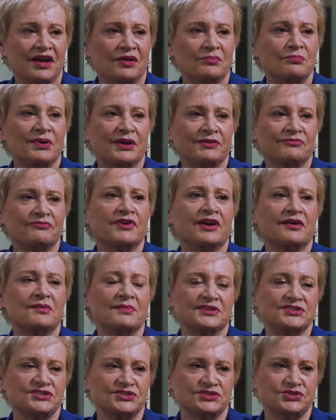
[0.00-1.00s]
but very
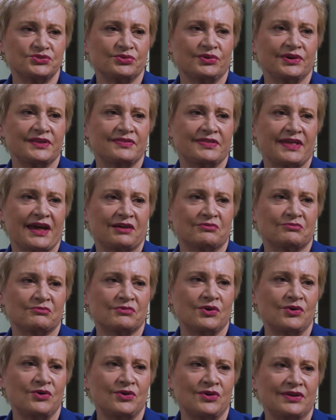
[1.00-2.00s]
much enjoyed that
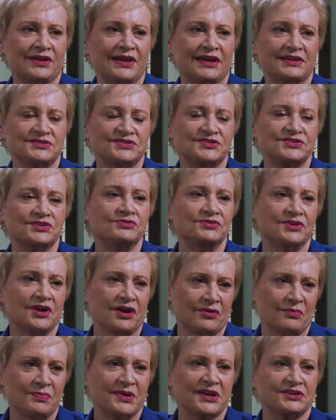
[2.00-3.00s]
role, as you
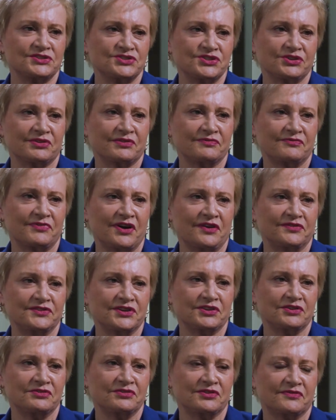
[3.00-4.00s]
know, because you're involved
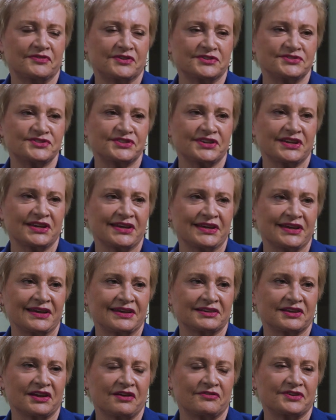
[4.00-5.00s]
in university
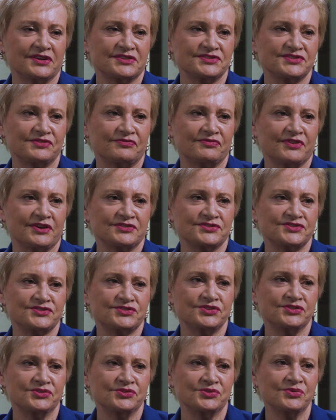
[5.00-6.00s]
and governance affairs
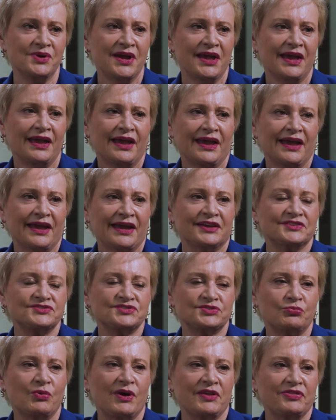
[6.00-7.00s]
too.
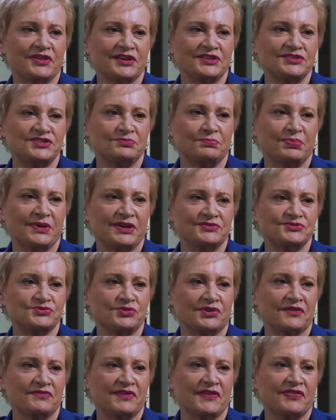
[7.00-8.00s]
It's one thing to be
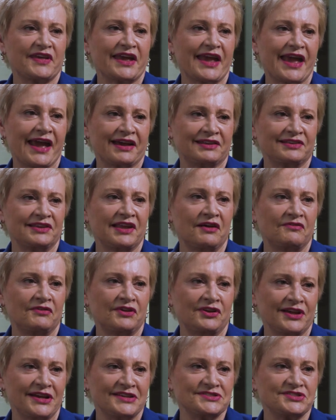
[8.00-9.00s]
sort of at the ant
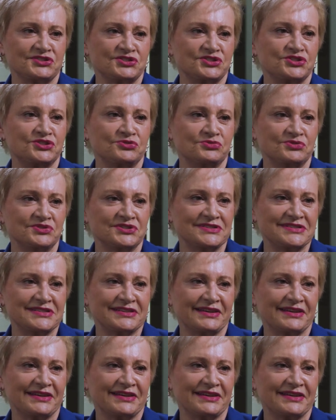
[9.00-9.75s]
level as a student.